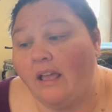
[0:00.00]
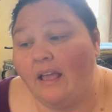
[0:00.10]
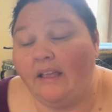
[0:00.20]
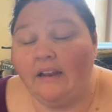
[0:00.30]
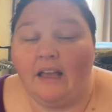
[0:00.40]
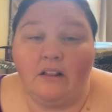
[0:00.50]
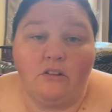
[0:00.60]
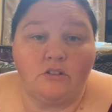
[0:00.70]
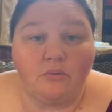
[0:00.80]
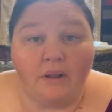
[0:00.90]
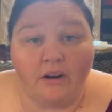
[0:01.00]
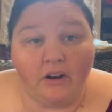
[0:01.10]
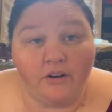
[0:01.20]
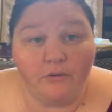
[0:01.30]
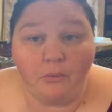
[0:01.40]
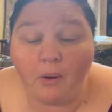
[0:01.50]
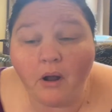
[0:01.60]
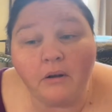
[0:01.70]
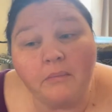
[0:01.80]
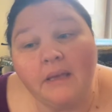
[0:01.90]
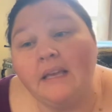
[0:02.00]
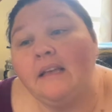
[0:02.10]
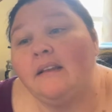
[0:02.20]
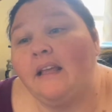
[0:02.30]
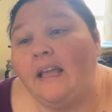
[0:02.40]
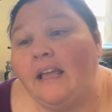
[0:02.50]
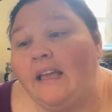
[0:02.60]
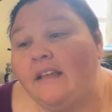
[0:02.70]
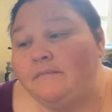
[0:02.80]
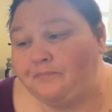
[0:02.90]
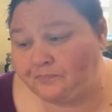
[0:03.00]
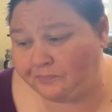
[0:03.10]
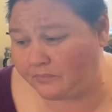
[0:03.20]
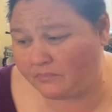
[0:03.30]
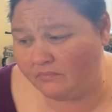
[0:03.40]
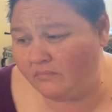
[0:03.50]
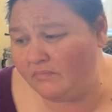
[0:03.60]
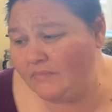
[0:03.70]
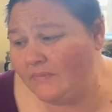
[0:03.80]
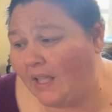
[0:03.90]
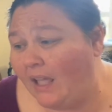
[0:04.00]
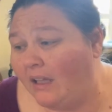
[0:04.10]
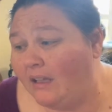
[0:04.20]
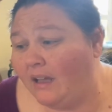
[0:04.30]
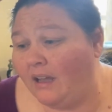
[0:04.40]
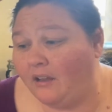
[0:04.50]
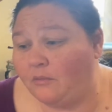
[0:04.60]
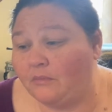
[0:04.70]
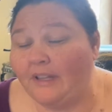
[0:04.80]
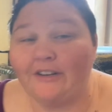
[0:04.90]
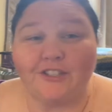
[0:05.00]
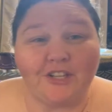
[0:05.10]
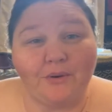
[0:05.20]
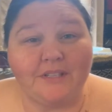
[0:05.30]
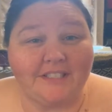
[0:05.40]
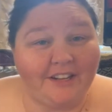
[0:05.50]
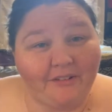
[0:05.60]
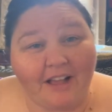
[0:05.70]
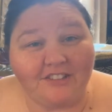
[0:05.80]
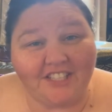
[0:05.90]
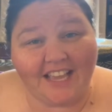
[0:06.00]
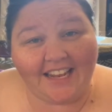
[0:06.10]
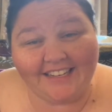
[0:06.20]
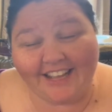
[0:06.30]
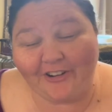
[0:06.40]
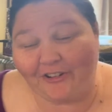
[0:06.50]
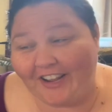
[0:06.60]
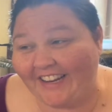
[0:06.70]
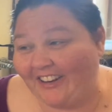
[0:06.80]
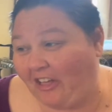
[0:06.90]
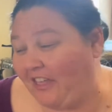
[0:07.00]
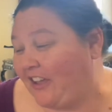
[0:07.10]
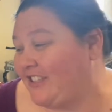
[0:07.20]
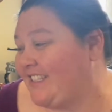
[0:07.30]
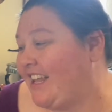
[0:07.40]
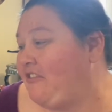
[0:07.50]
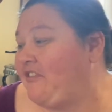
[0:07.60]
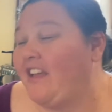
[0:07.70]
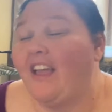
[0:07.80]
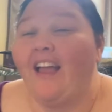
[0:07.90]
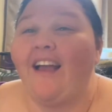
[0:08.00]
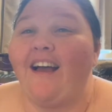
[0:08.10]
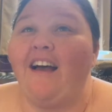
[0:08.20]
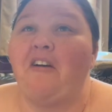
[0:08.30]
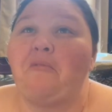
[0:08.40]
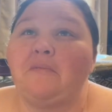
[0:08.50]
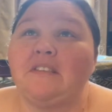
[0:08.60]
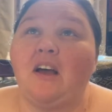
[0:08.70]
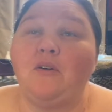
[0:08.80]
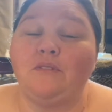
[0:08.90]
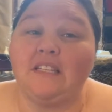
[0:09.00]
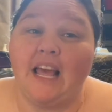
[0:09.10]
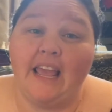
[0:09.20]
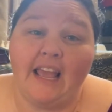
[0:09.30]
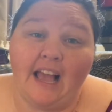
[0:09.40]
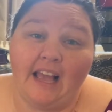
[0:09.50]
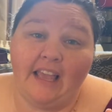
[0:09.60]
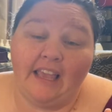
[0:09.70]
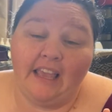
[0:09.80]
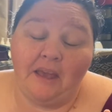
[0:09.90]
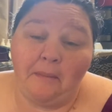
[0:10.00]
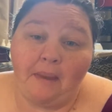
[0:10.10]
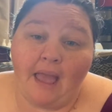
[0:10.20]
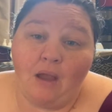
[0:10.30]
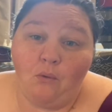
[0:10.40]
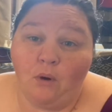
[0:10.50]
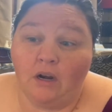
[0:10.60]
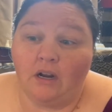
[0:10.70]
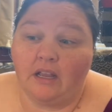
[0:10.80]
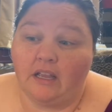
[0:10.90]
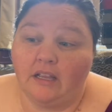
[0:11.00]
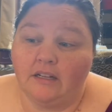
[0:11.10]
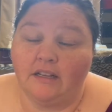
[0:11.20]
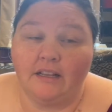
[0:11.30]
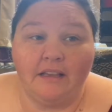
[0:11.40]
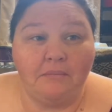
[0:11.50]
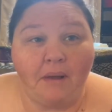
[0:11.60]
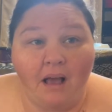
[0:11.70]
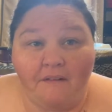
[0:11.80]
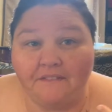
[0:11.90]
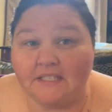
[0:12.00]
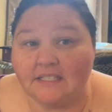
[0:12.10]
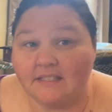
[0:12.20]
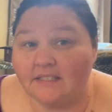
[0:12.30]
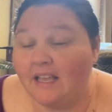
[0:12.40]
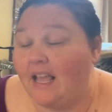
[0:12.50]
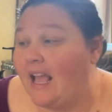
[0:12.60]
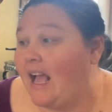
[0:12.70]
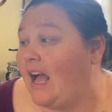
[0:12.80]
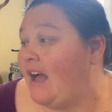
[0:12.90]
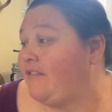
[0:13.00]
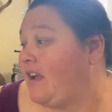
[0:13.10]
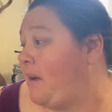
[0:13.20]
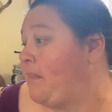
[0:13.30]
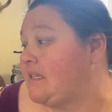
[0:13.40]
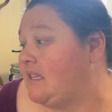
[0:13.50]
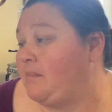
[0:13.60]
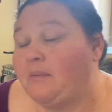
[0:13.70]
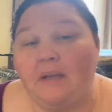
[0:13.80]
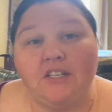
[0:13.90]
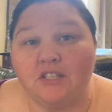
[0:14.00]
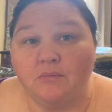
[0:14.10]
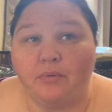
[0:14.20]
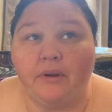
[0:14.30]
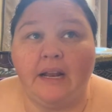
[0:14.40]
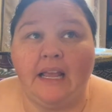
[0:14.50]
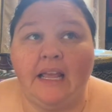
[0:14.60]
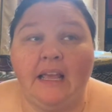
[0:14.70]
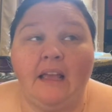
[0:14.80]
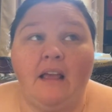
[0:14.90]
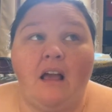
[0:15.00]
and kind of looked around her new apartment, and let her show us, you know, how she had it decorated and all that good stuff. So today I am at work in my office. I've got my sublimation printing